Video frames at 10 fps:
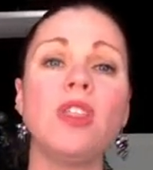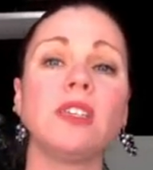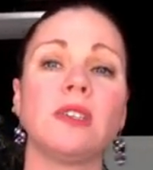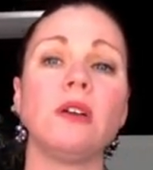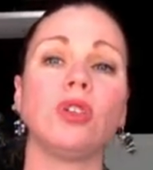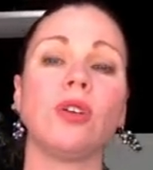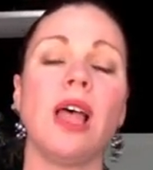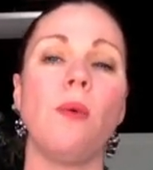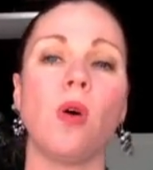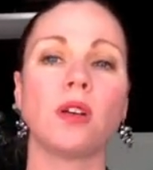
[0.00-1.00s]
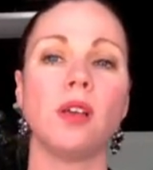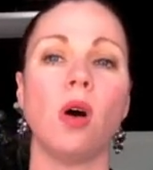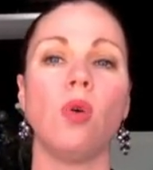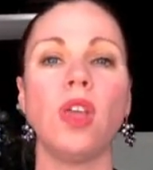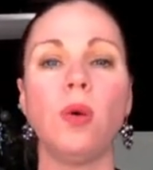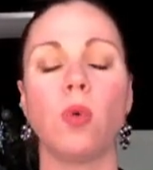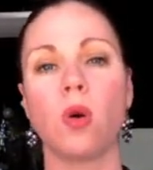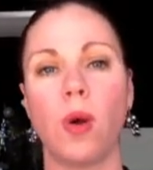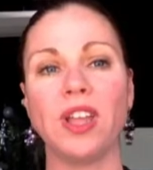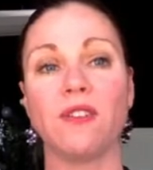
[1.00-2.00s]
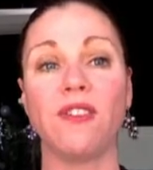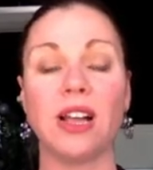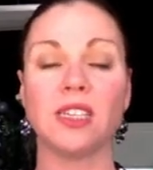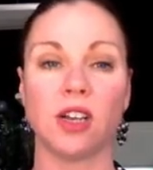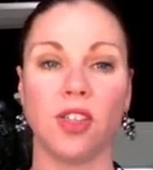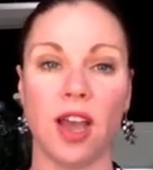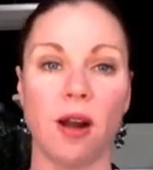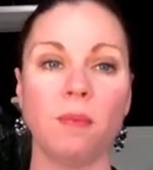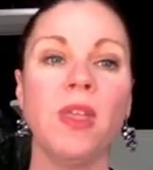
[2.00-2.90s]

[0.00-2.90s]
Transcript: that social networks only work when your friends are there.